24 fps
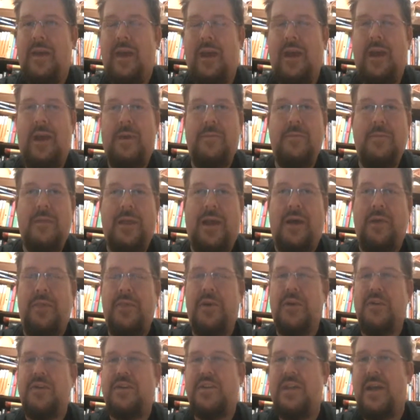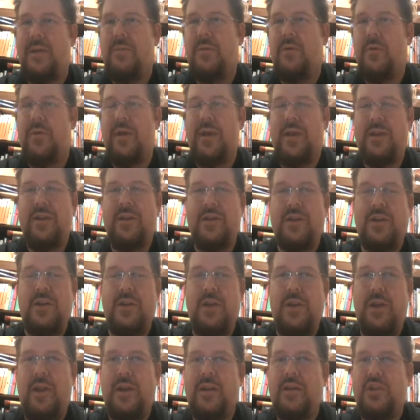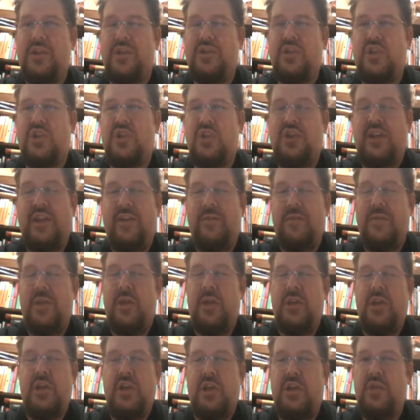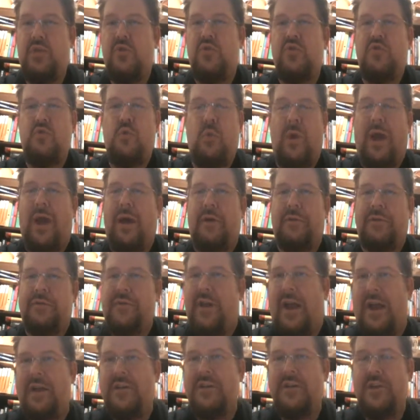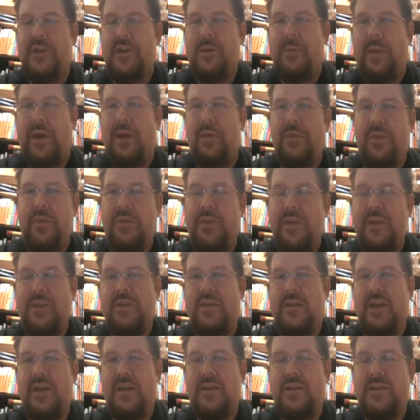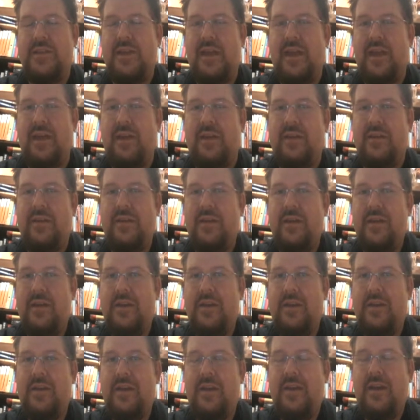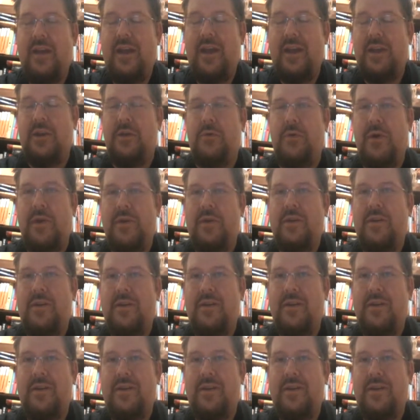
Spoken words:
I'm out there demoing and just giving them the huge wow factor about the things that I sell. And you know what?